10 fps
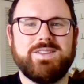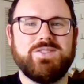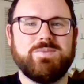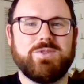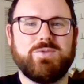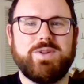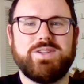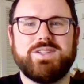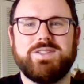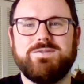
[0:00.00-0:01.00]
Super
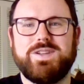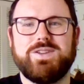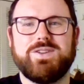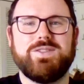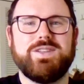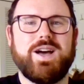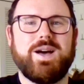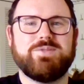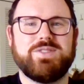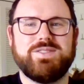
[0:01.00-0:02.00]
quick to configure. The
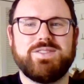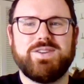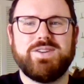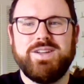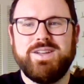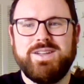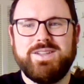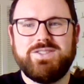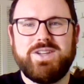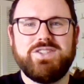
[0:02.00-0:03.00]
options are
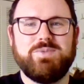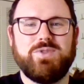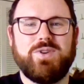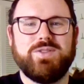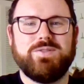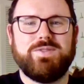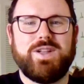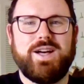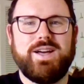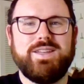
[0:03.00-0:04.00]
changeable on the
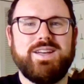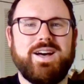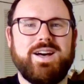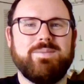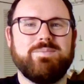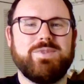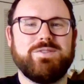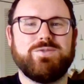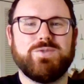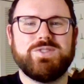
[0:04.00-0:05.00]
fly,
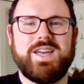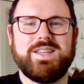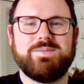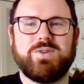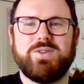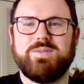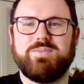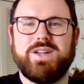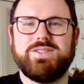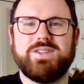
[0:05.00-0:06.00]
but of course, as part of the
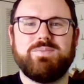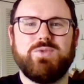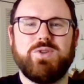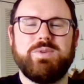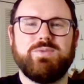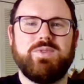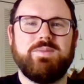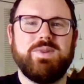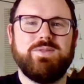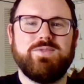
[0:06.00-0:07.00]
project deployment,
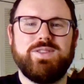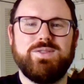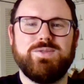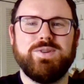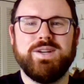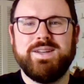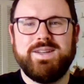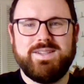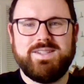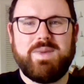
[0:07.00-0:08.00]
we meet with you
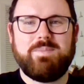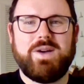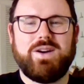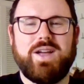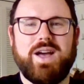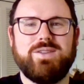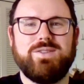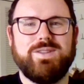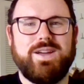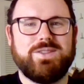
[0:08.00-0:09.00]
to map out how
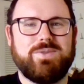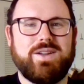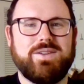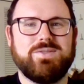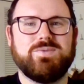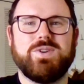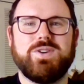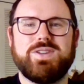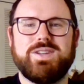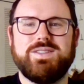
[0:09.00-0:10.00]
you'd like the routing to
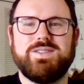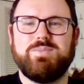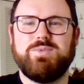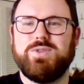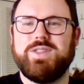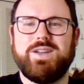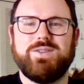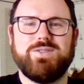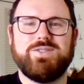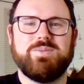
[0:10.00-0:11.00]
work and then deploy
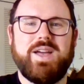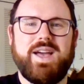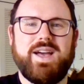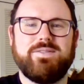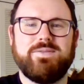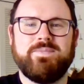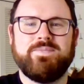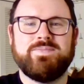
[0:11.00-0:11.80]
that on your behalf.